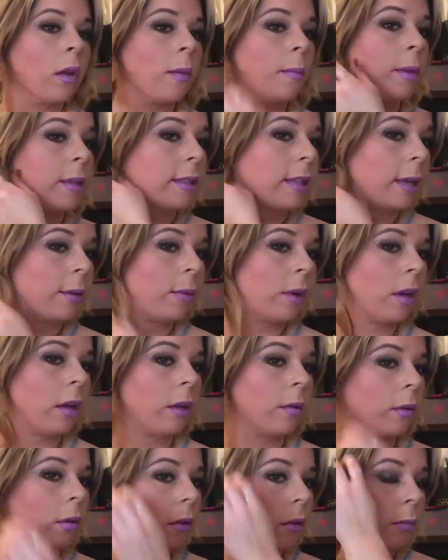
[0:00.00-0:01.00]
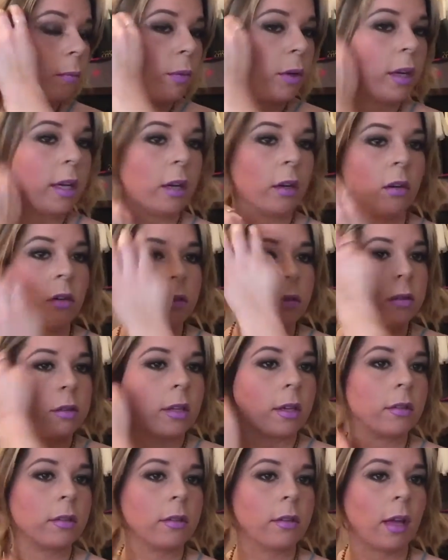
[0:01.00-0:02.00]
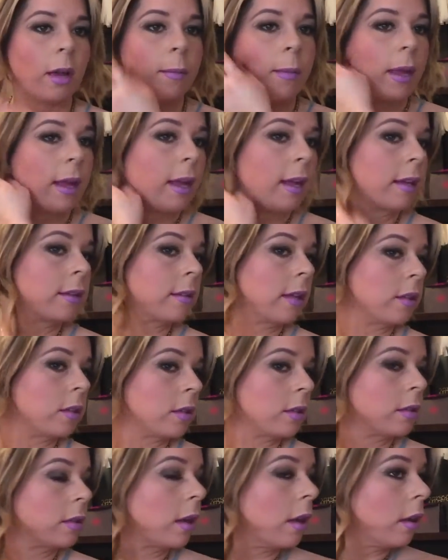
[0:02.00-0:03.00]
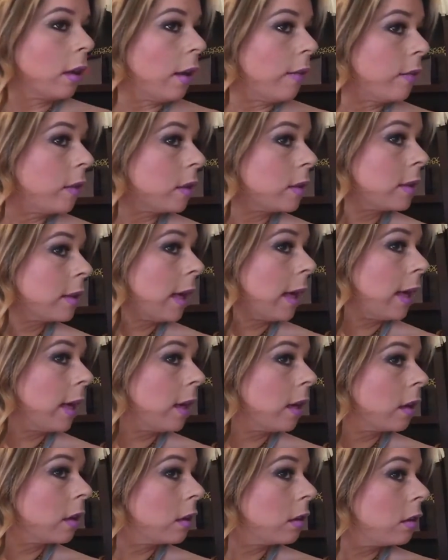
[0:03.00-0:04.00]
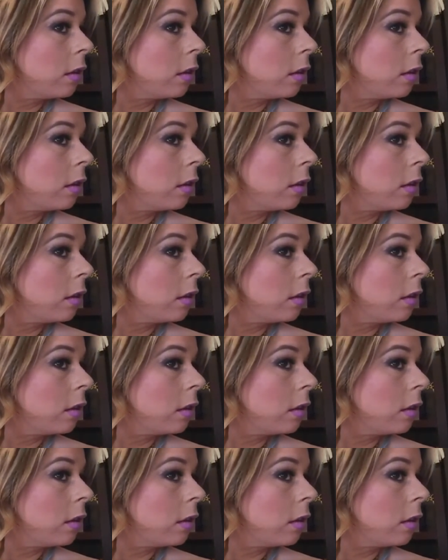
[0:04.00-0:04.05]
But see what pretty curls that makes. I love this thing.